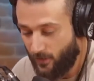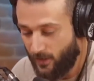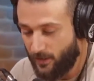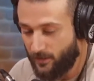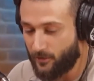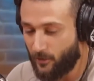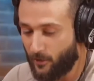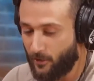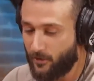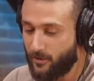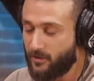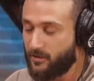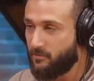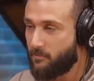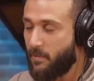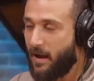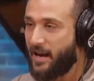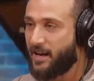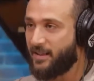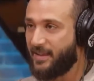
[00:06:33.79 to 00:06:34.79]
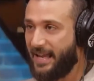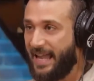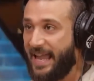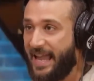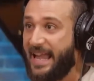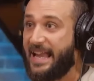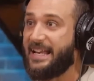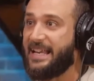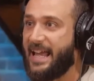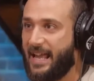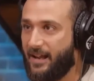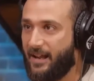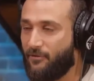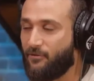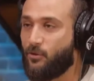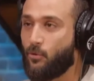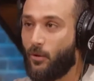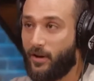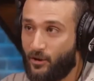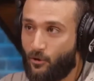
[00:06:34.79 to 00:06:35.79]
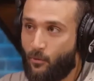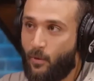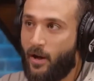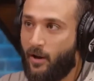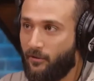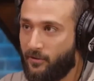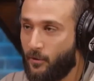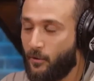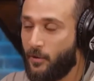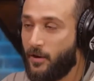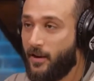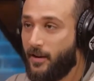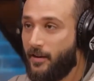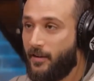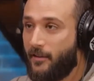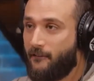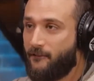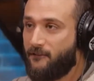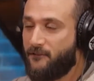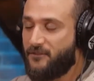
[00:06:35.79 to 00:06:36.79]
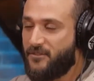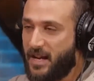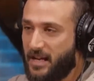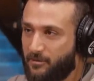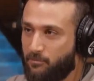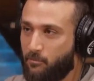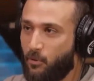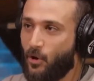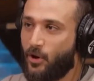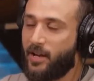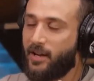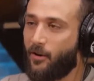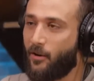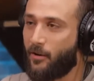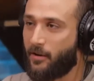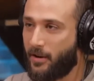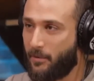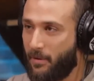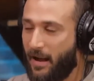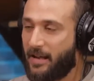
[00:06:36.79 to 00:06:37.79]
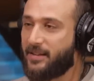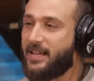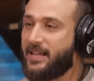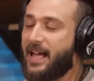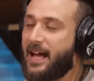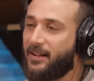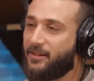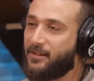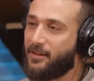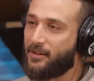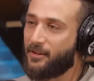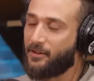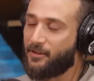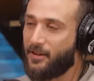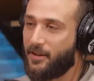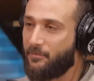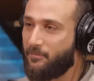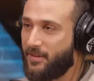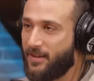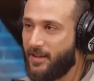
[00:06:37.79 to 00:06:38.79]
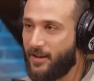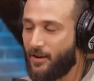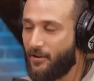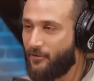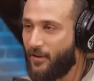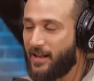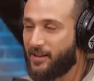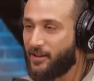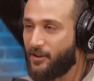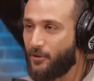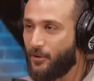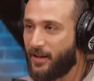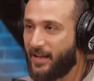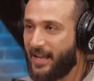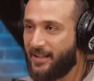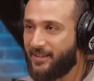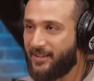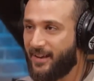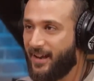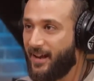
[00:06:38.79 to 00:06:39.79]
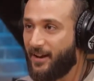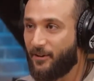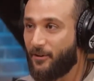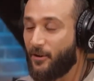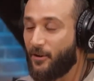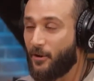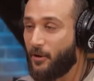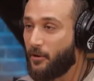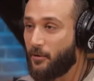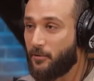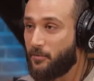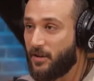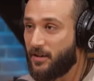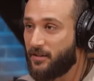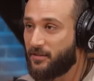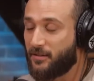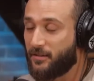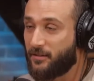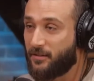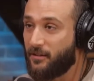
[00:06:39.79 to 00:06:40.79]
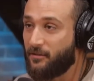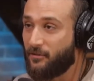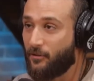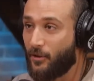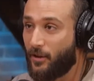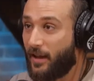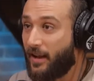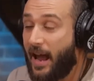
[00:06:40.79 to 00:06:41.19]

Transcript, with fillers: for Kickstarter. This is back in the heyday of 2012. So Facebook and Arc, yeah, it's just, you know, if I had to do it again today, I don't know I would be as successful.